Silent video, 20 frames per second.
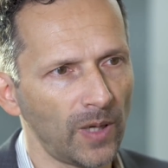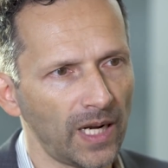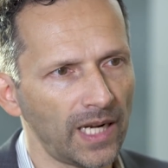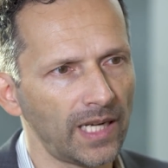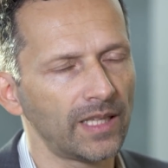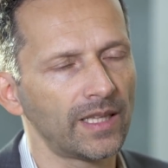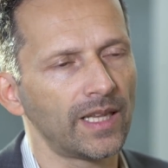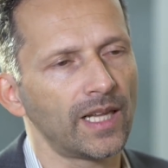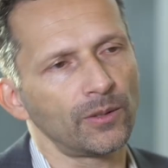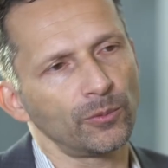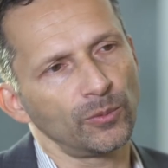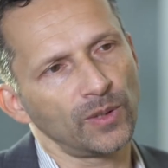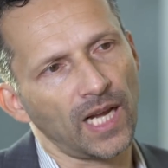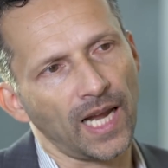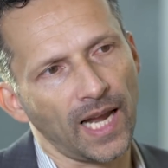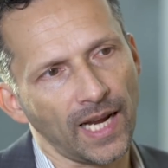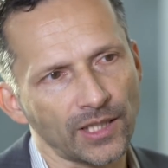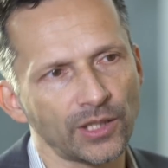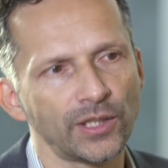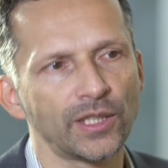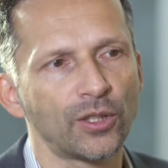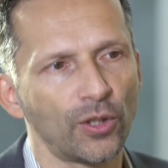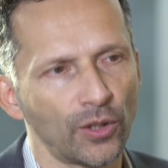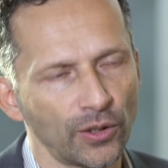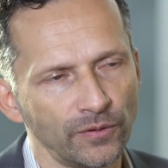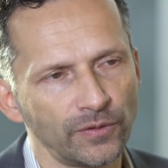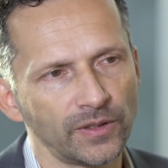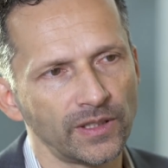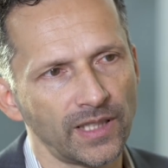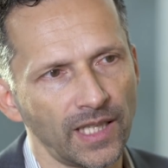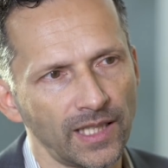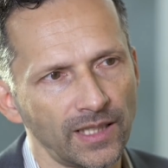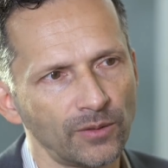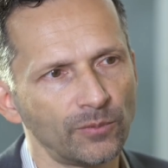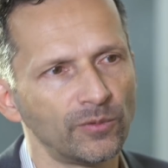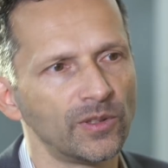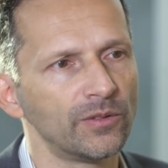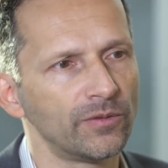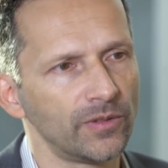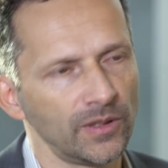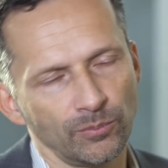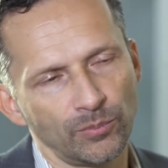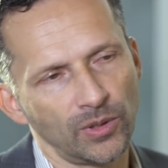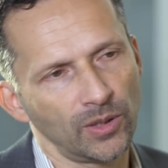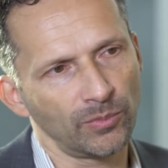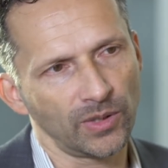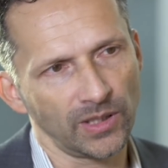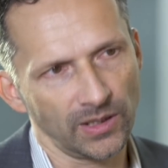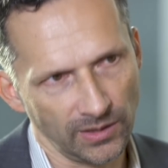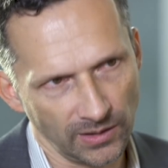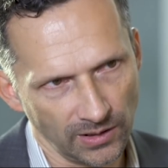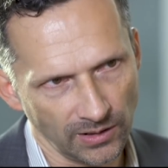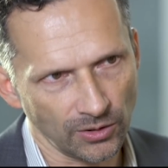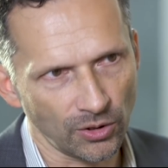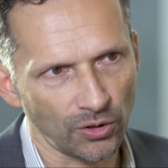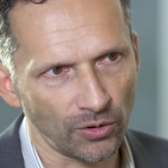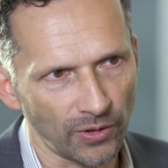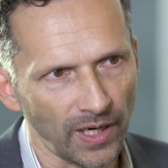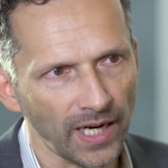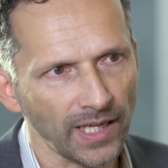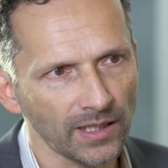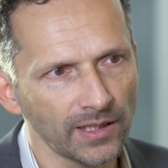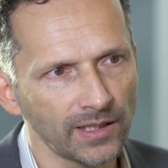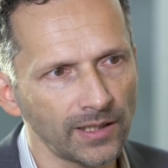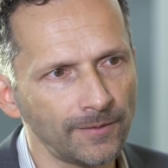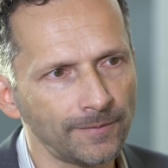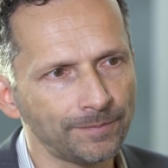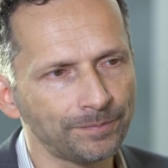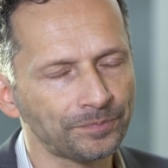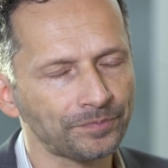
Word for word: way that we are actually confident we've implemented it correctly.